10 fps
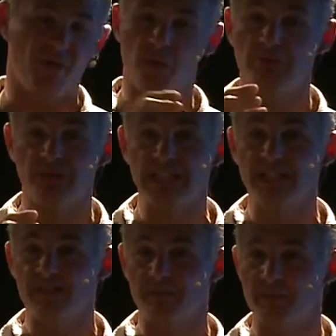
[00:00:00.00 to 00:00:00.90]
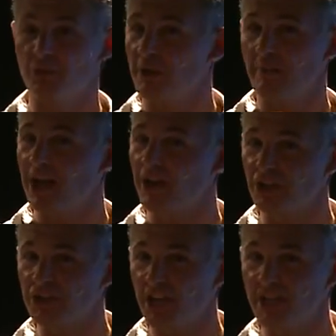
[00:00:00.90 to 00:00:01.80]
everyone believes that people come back
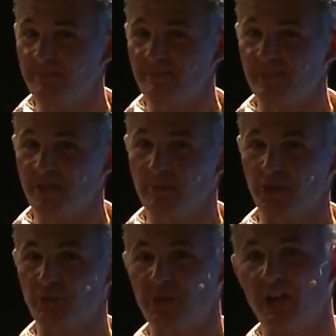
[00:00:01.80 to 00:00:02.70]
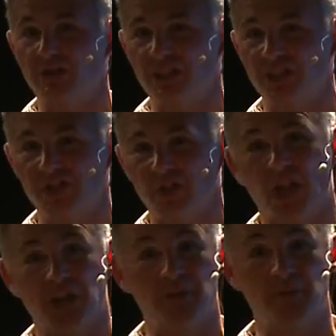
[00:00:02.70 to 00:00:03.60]
all the time, but the reality is, a
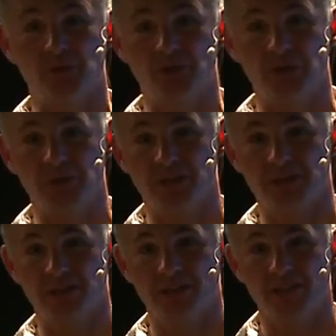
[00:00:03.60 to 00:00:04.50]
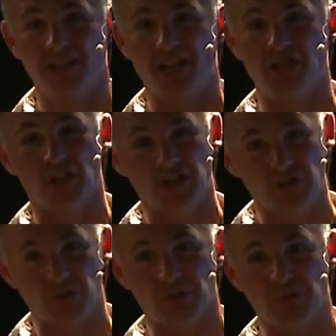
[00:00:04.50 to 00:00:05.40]
lot of people don't, and
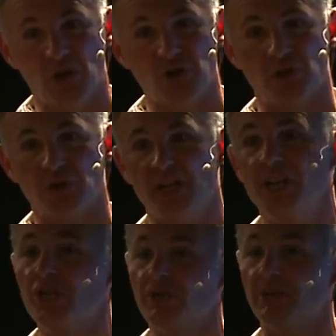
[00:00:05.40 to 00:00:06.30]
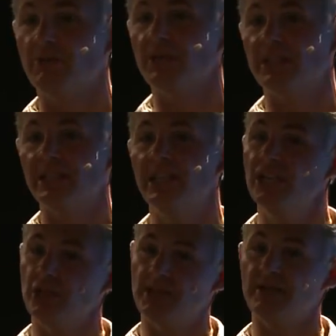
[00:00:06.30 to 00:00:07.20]
sessions are small, so the history really
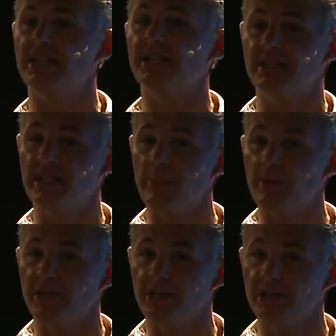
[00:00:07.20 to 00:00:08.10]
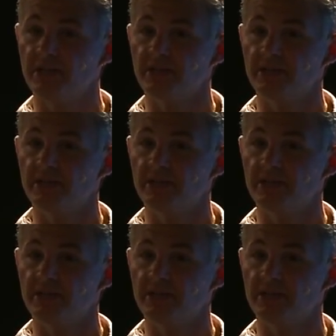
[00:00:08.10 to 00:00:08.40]
sometimes isn't that big.